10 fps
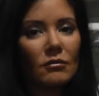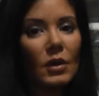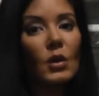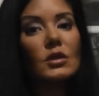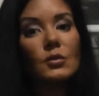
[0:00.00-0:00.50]

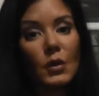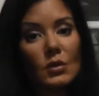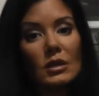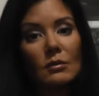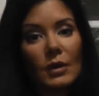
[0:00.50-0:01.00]
most
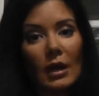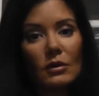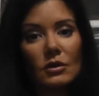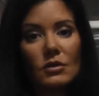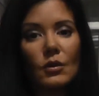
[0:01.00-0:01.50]
protein
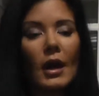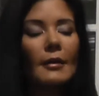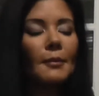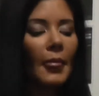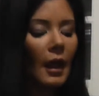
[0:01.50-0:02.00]
powders,
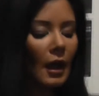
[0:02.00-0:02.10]
right?